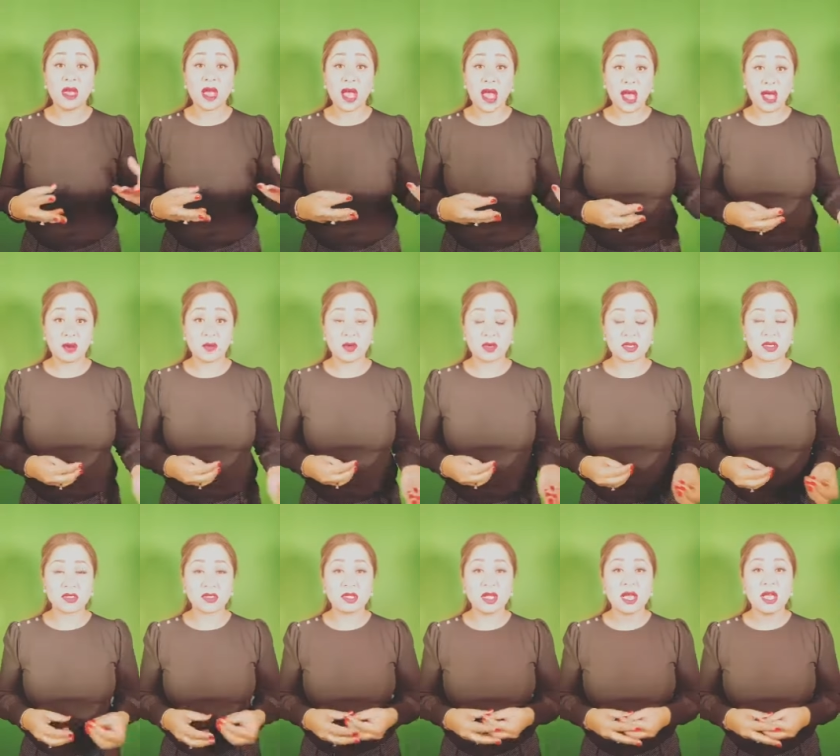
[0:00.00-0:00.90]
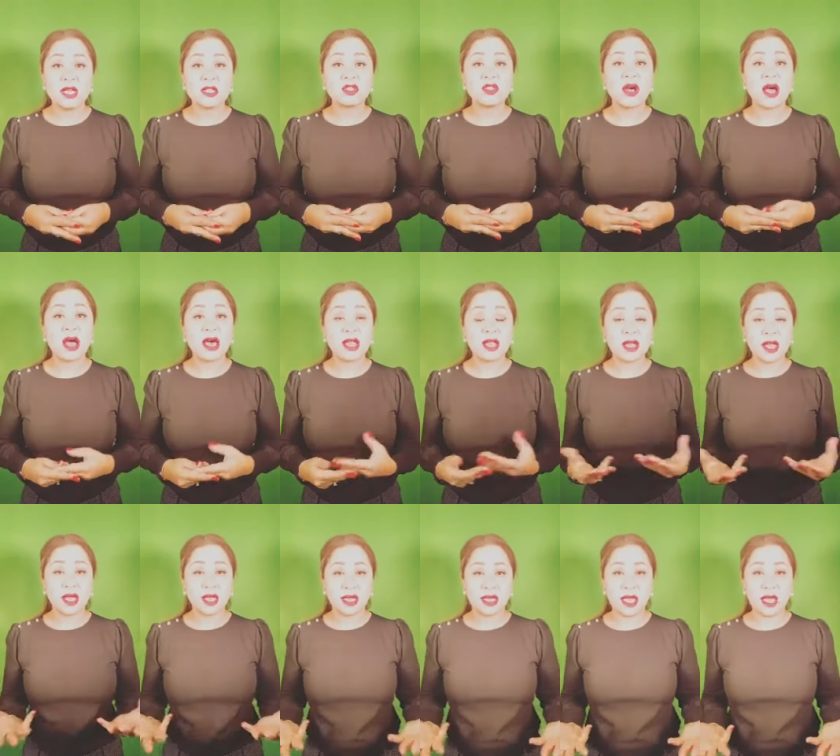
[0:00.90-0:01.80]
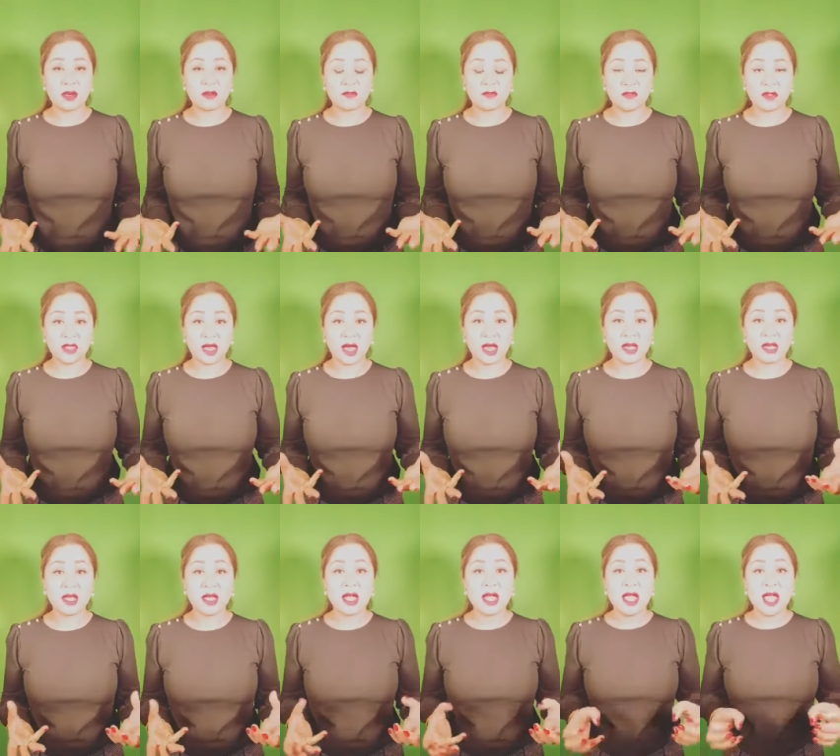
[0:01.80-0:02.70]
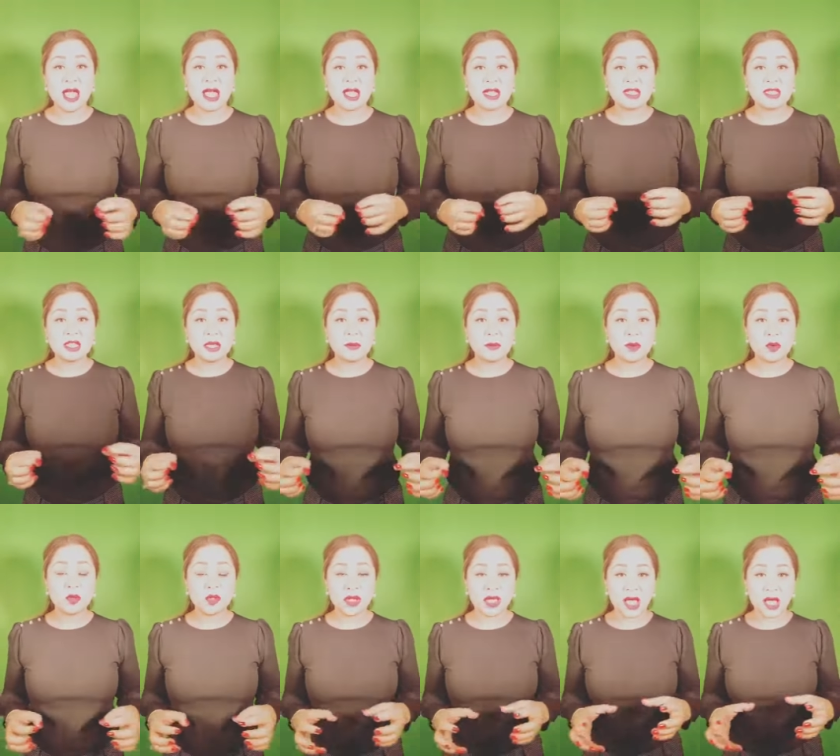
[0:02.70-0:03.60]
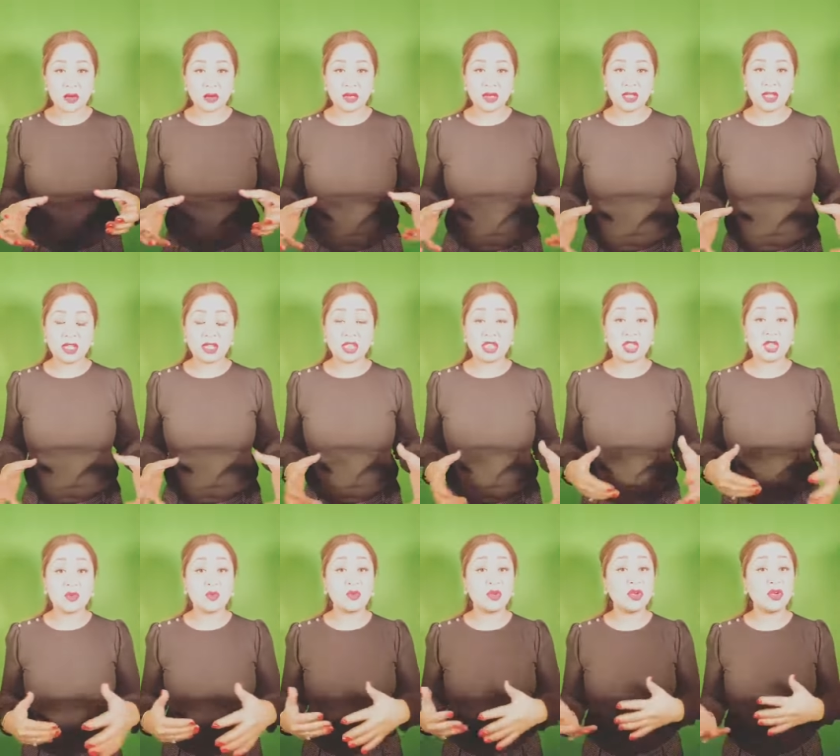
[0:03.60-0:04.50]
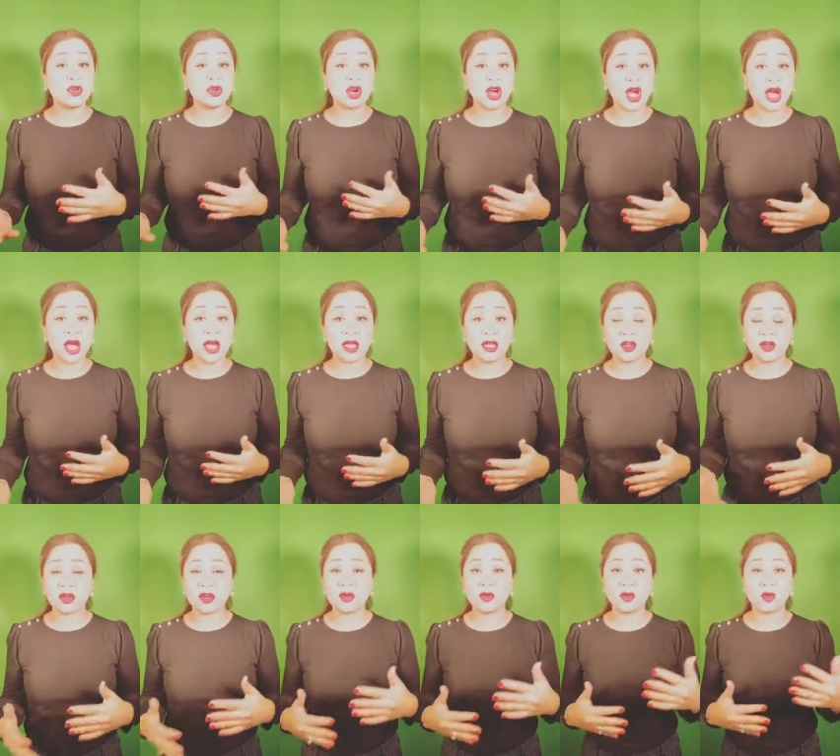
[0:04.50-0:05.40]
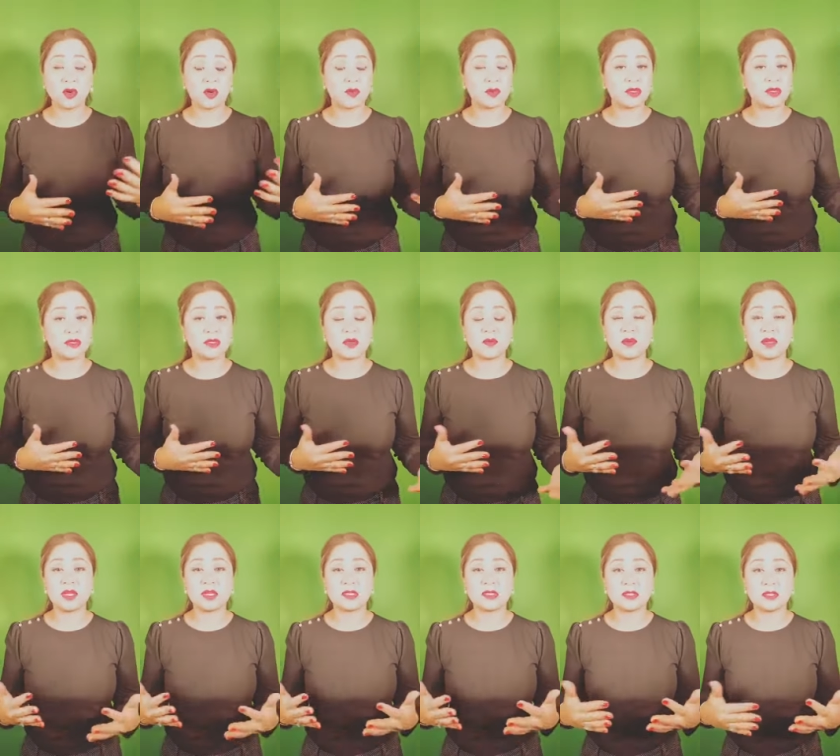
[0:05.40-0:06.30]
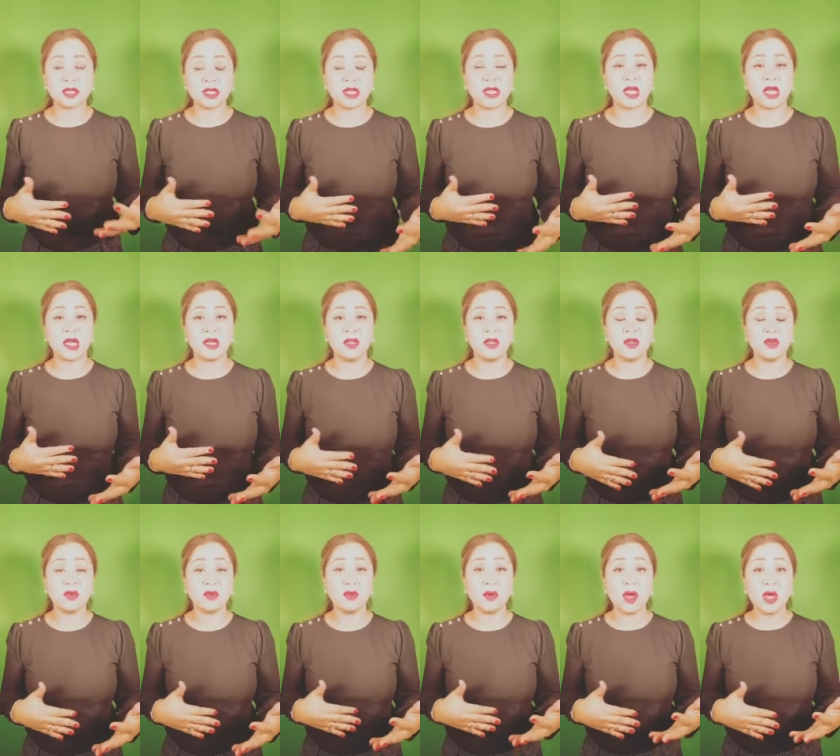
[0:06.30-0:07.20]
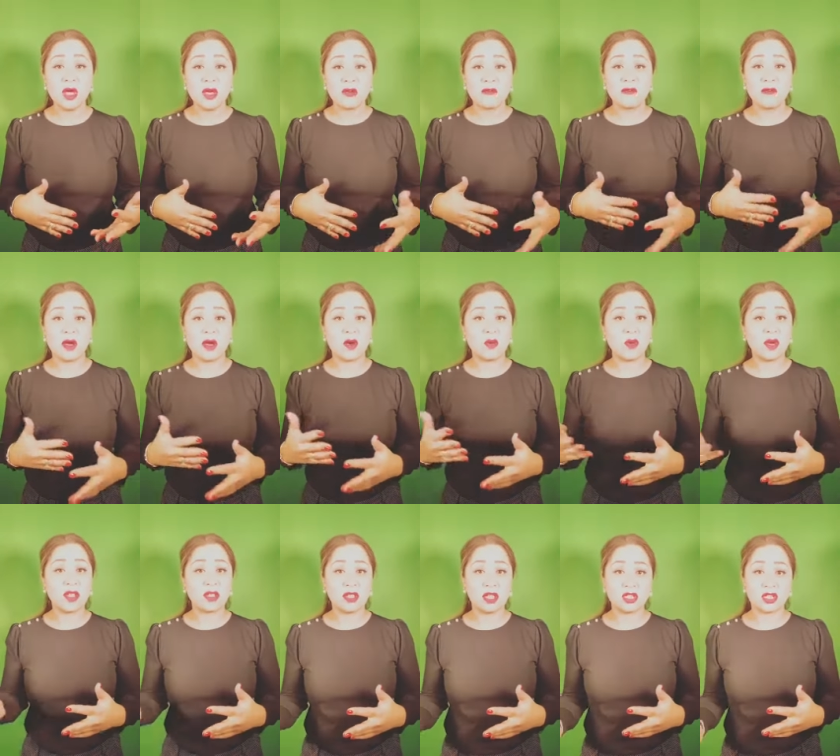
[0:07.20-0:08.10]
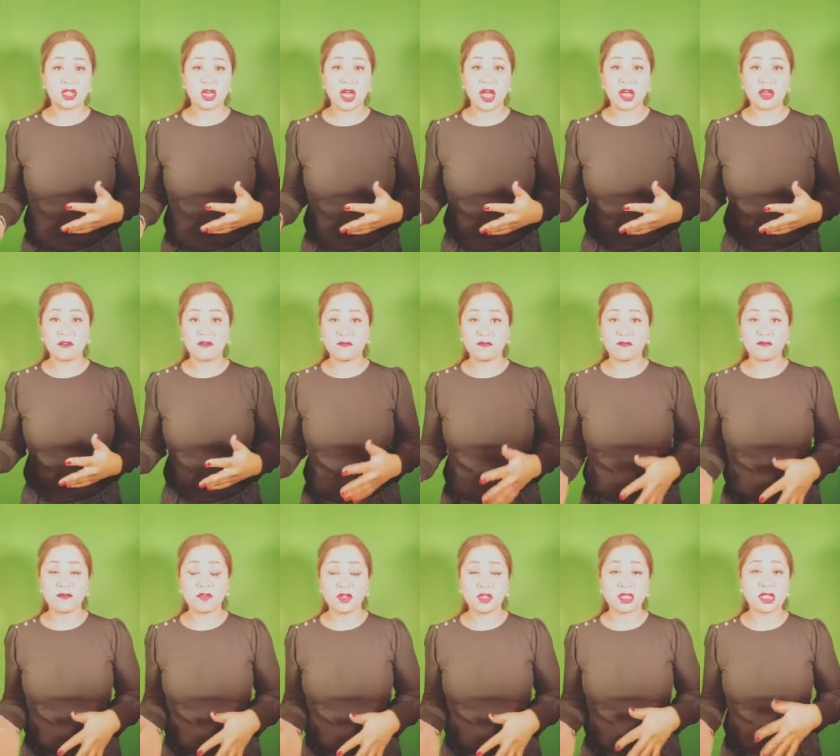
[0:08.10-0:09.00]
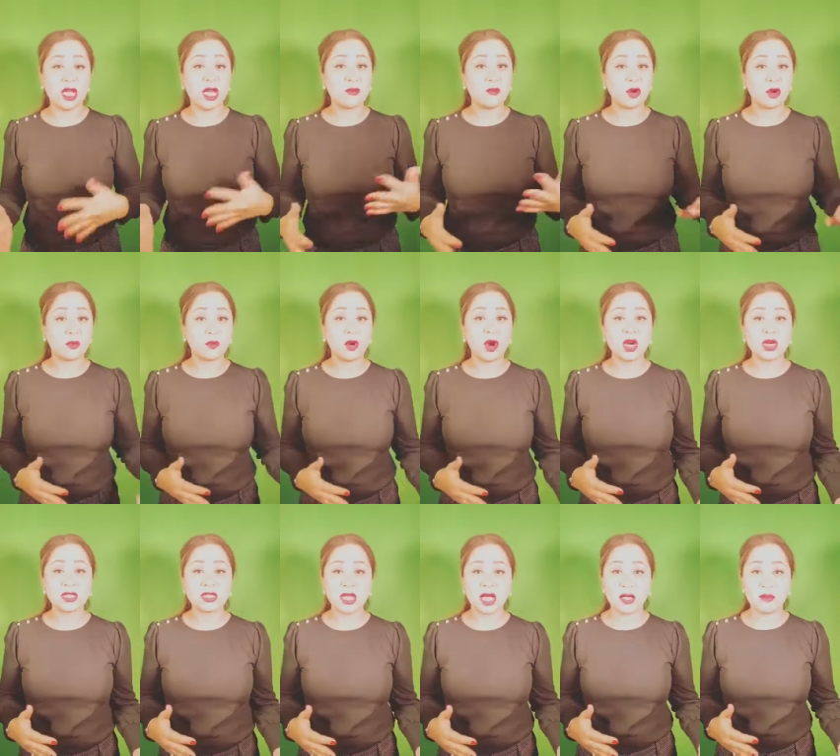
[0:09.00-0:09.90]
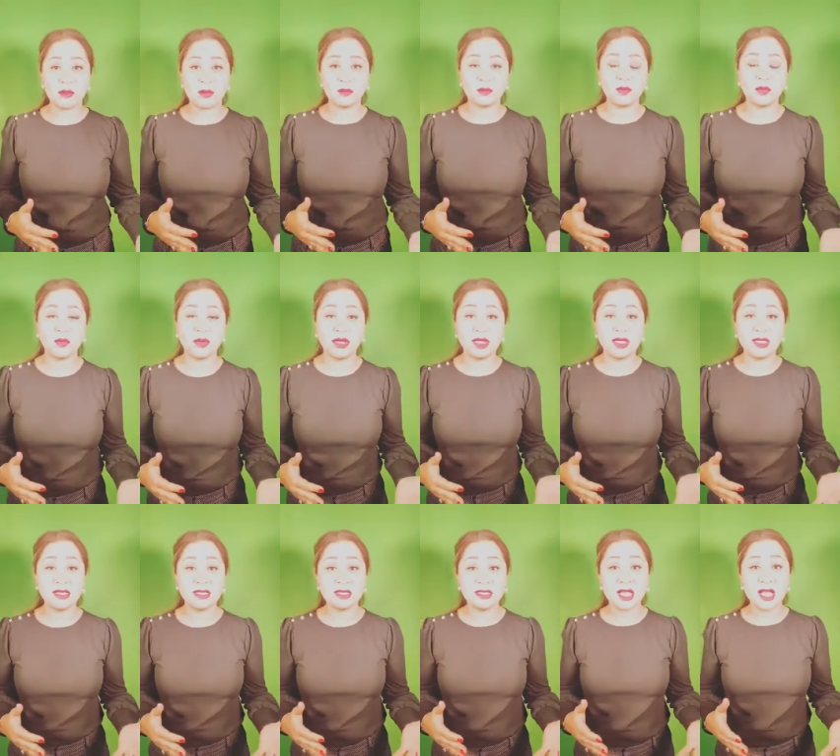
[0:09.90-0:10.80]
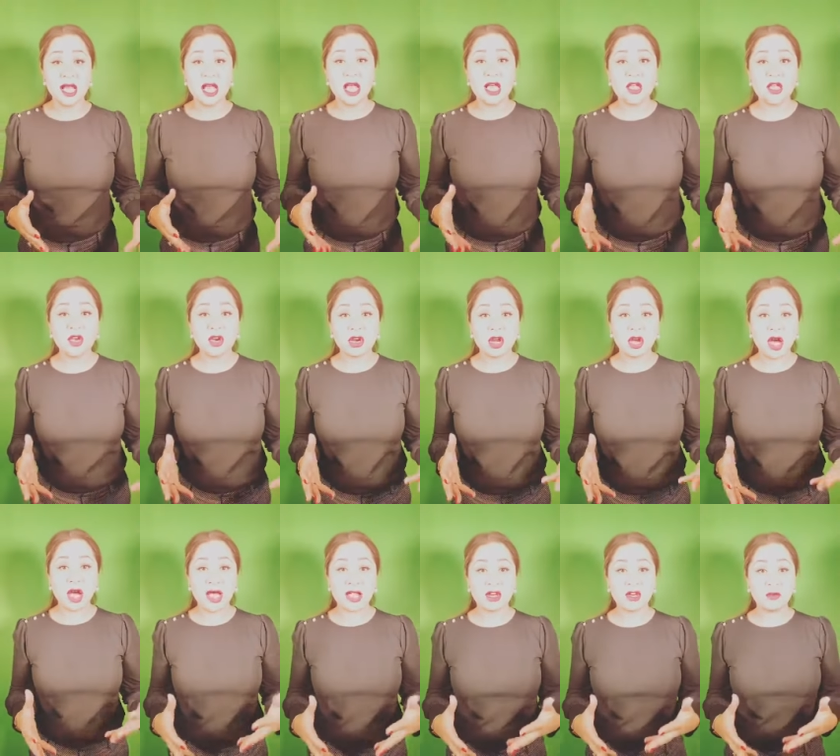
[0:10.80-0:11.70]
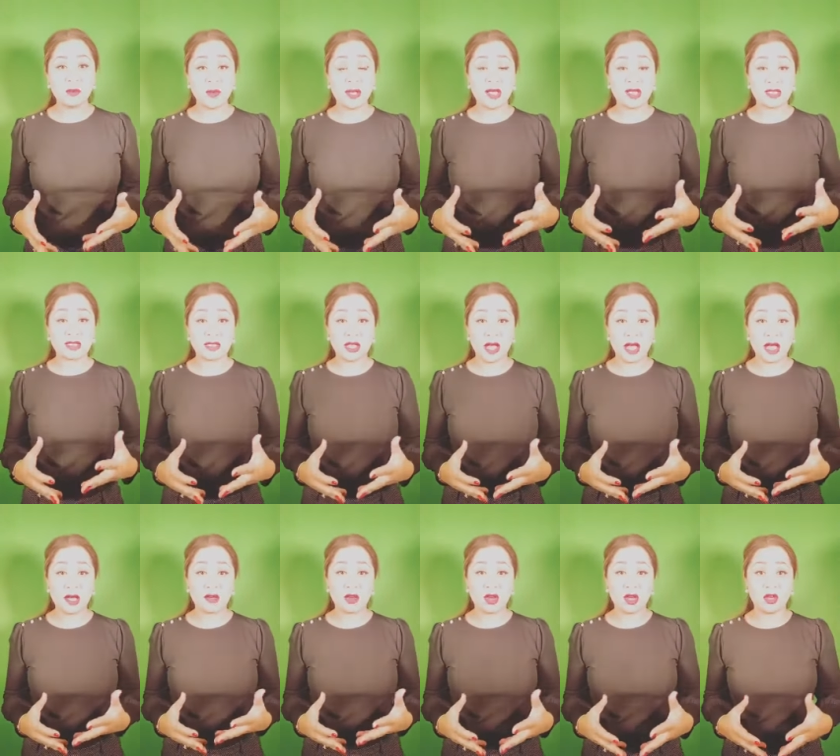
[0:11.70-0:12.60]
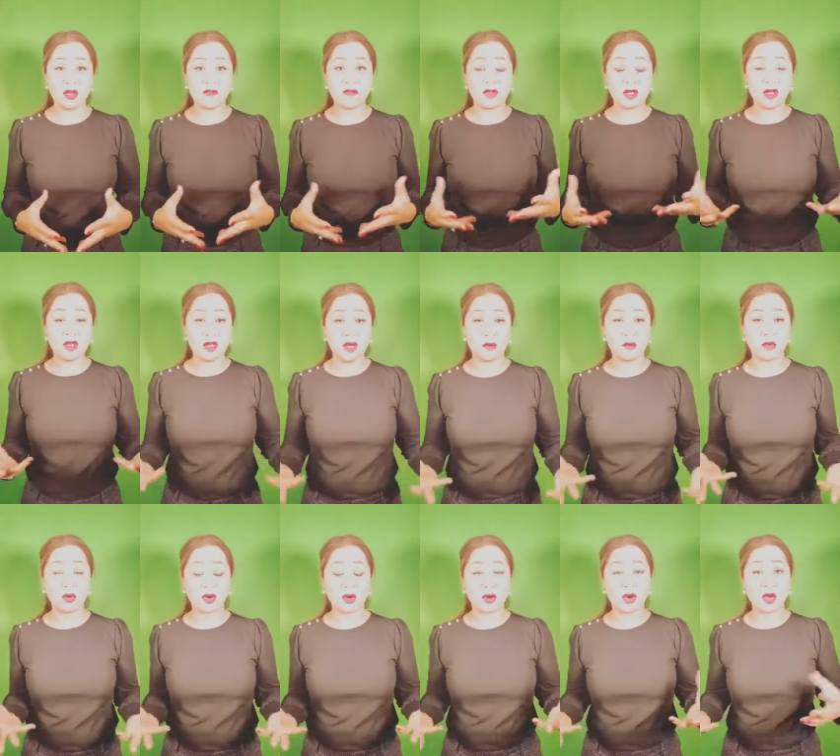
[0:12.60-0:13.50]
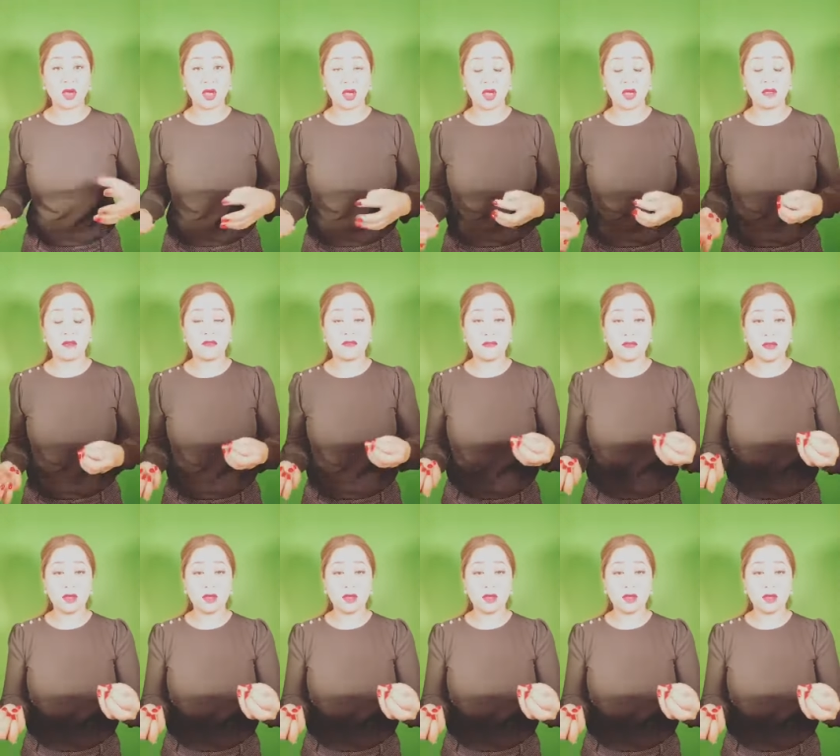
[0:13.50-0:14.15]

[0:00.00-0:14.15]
hours. So how did I account for that? In a typical calculation, when you're hired or when someone is looking at you, whether they should hire full-time or part-time employees, you're hired based out of a number of